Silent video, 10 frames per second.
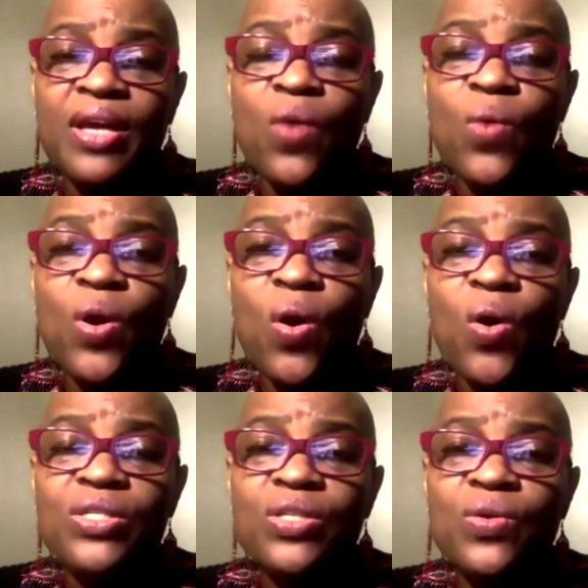We're
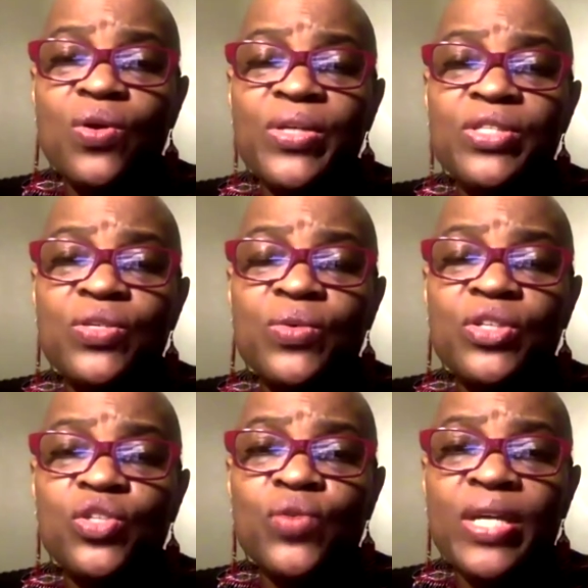also going to
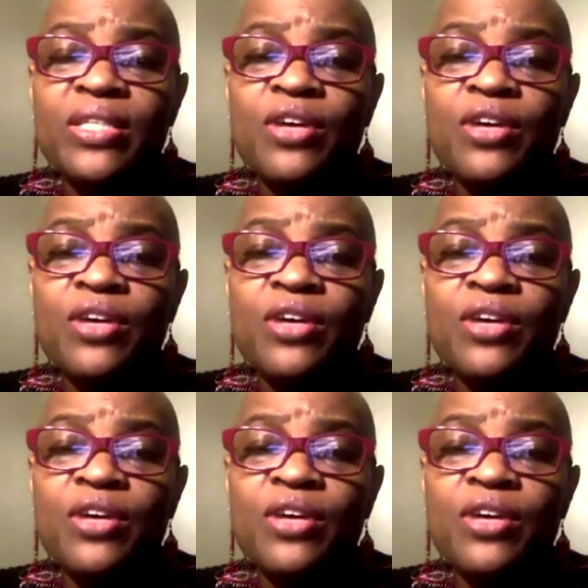address